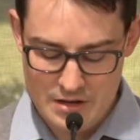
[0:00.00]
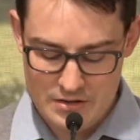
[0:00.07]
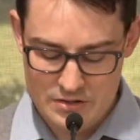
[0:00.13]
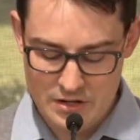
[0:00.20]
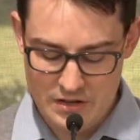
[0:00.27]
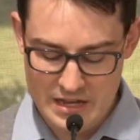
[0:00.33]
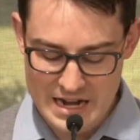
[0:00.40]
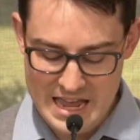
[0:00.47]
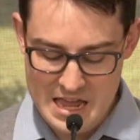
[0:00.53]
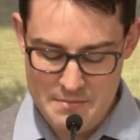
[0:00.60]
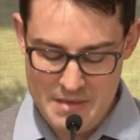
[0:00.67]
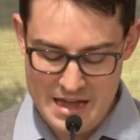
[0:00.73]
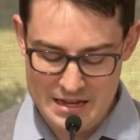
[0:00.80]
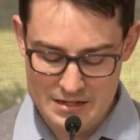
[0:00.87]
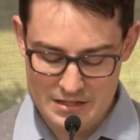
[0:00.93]
so that he
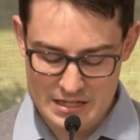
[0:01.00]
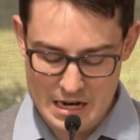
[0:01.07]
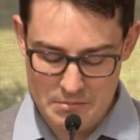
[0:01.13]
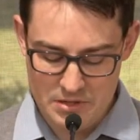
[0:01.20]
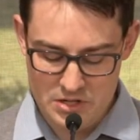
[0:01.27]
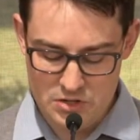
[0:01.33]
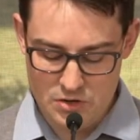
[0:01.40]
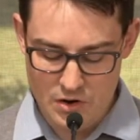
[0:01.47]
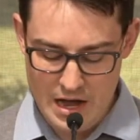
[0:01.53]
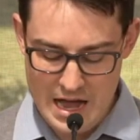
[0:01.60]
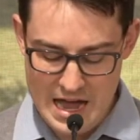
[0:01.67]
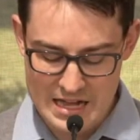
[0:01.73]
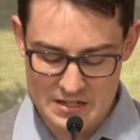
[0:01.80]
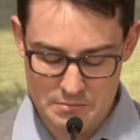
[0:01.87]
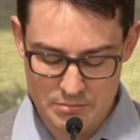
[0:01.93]
may establish your
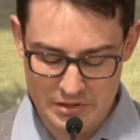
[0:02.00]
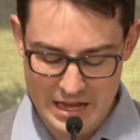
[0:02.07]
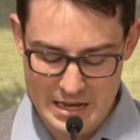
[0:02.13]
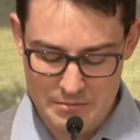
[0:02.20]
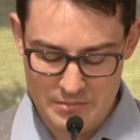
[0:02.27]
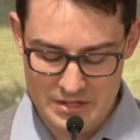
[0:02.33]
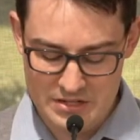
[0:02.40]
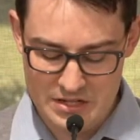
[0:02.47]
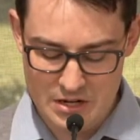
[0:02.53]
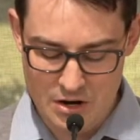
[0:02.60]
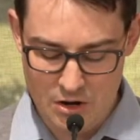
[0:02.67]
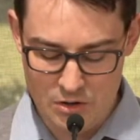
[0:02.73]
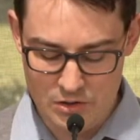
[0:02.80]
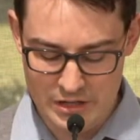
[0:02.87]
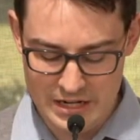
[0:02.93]
hearts blameless in
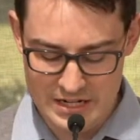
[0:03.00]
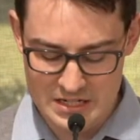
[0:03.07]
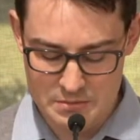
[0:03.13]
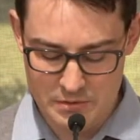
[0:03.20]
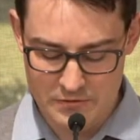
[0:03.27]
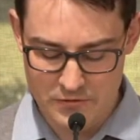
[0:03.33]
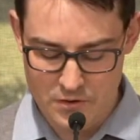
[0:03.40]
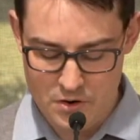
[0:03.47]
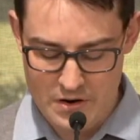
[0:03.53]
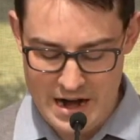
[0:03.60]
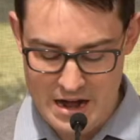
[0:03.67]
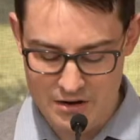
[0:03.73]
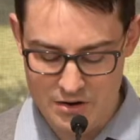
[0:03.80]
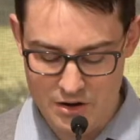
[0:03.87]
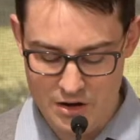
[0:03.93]
holiness before
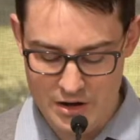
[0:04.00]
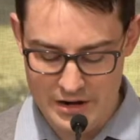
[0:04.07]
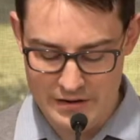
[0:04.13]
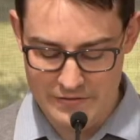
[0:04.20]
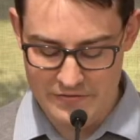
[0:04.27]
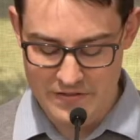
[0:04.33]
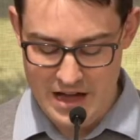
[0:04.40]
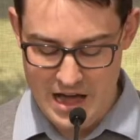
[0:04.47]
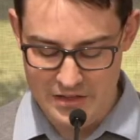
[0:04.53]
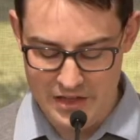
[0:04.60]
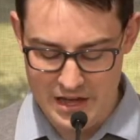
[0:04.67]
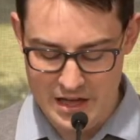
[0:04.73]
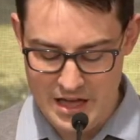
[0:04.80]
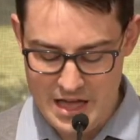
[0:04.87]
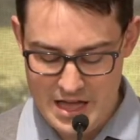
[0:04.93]
our God and
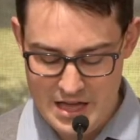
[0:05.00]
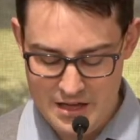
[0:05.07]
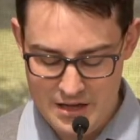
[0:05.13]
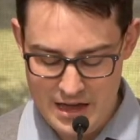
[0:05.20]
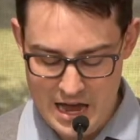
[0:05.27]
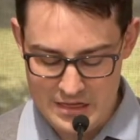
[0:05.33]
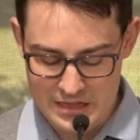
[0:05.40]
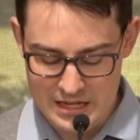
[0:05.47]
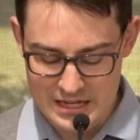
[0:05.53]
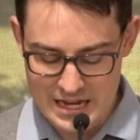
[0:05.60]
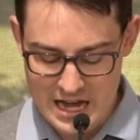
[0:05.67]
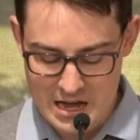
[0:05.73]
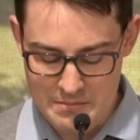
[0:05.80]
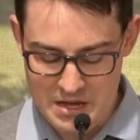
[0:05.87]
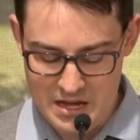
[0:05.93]
Father at the
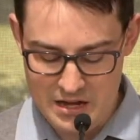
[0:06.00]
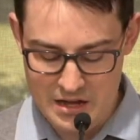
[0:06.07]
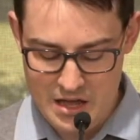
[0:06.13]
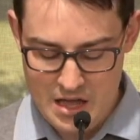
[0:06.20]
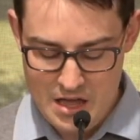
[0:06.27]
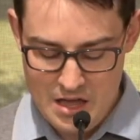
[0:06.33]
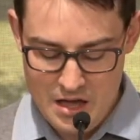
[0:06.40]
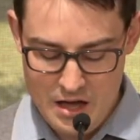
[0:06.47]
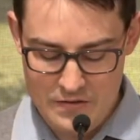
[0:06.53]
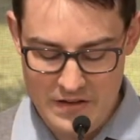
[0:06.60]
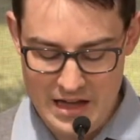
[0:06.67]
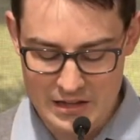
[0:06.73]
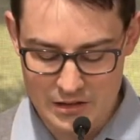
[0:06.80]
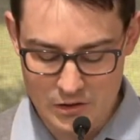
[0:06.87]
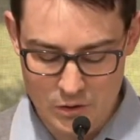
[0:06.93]
coming of
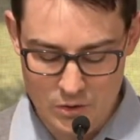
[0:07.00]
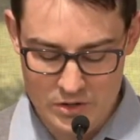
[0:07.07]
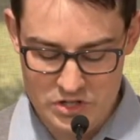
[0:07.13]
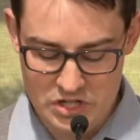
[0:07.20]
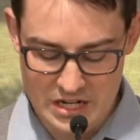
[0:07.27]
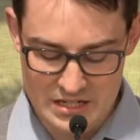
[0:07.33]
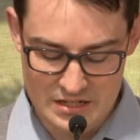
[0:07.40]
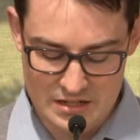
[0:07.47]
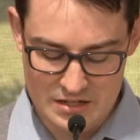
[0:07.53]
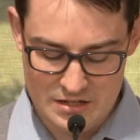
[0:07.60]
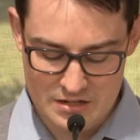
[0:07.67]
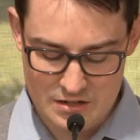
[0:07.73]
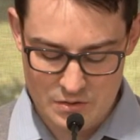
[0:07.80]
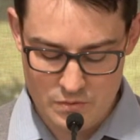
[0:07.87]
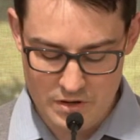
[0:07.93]
our Lord
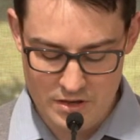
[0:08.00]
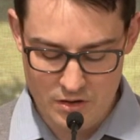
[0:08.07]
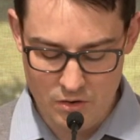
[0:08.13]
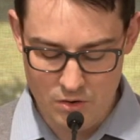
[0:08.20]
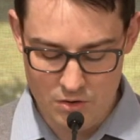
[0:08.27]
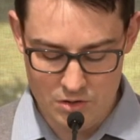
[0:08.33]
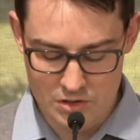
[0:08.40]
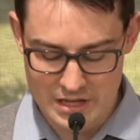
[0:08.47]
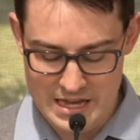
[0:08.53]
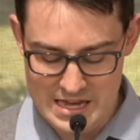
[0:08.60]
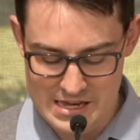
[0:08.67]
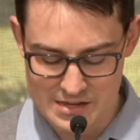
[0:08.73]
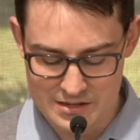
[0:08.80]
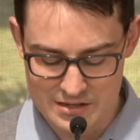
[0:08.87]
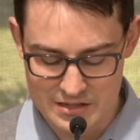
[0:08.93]
Jesus with all
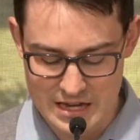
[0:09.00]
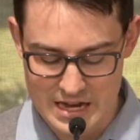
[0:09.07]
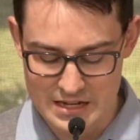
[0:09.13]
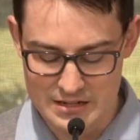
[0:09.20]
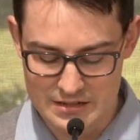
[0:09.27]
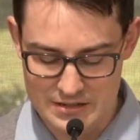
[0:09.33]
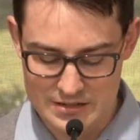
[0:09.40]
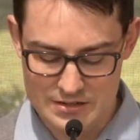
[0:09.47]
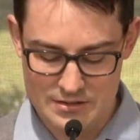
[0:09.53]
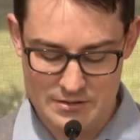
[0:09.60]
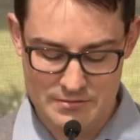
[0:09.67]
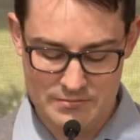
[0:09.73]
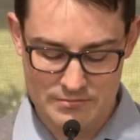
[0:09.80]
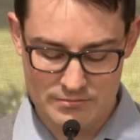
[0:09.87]
his saints.